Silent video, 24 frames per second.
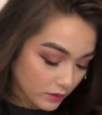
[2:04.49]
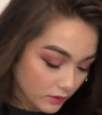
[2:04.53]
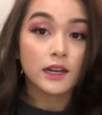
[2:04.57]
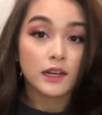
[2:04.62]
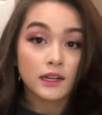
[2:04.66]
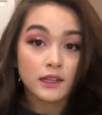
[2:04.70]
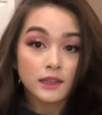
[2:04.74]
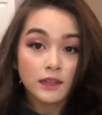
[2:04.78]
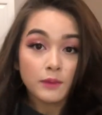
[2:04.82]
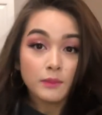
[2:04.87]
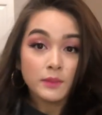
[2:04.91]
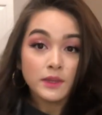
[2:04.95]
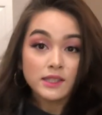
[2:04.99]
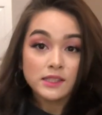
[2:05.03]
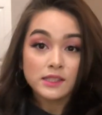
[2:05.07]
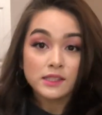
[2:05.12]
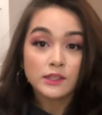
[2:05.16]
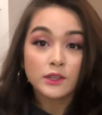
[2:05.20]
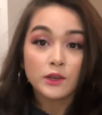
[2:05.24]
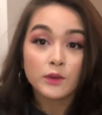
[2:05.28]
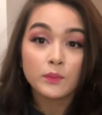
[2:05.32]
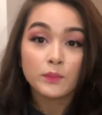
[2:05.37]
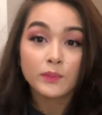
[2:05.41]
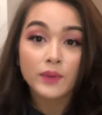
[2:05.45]
Here, let me
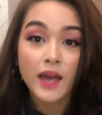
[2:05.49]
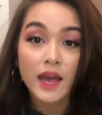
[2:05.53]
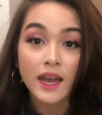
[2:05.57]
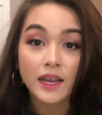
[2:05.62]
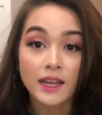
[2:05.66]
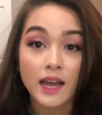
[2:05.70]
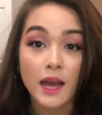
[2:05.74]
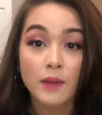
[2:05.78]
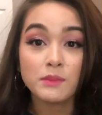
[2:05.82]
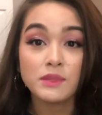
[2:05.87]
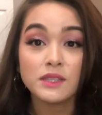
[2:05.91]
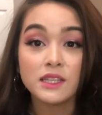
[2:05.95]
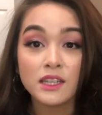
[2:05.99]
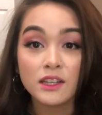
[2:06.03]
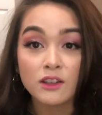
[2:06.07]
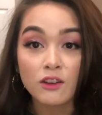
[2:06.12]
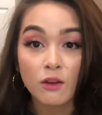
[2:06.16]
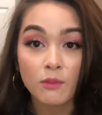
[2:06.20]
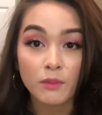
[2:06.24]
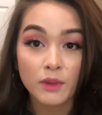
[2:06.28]
scoot back. I'm sitting on